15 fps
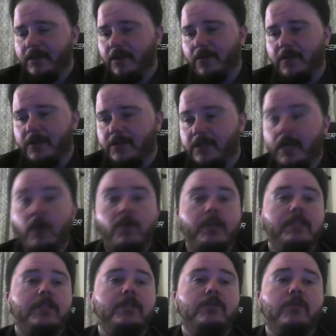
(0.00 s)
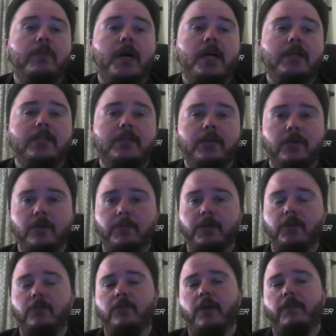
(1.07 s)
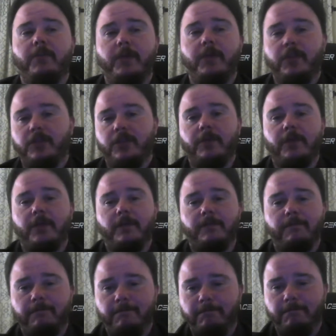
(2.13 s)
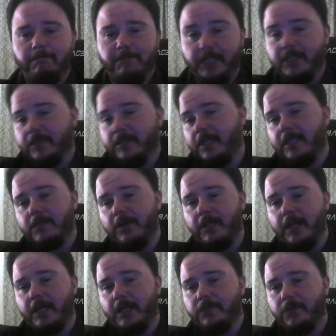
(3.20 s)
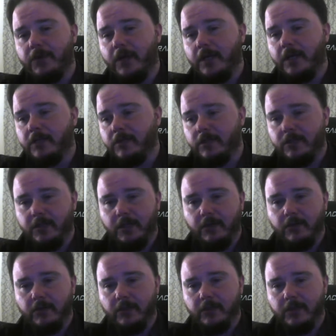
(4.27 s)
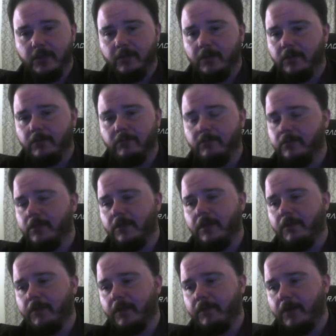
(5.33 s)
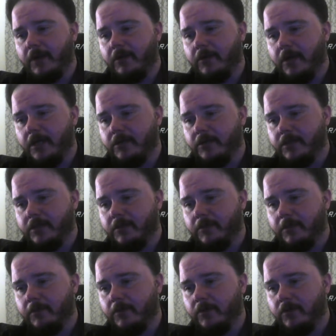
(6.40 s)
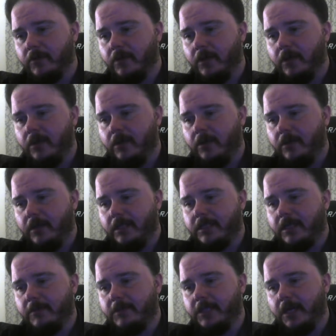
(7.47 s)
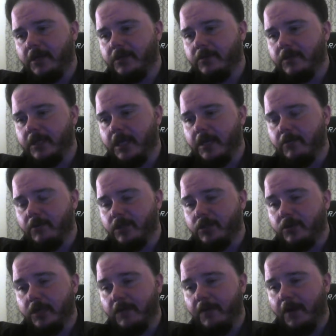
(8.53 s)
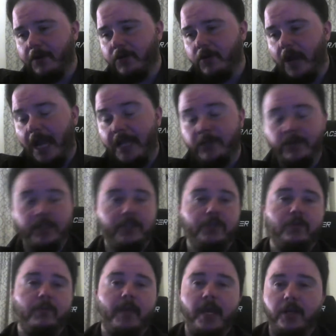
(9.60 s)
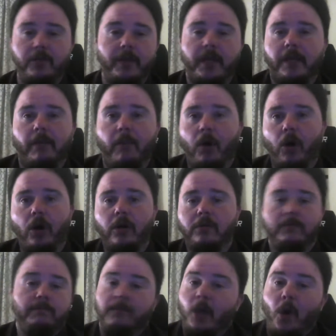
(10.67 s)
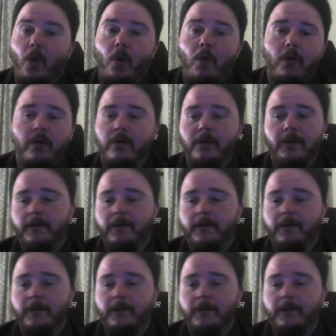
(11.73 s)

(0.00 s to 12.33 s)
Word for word: you know, they'll say, "Oh, I sent you a box, dear, but you have to pay the shipping." That's that's why they ask for your address generally. So don't don't ever give out your address to people. This comes down to again, would you give out your address to a man you met in a bar? No.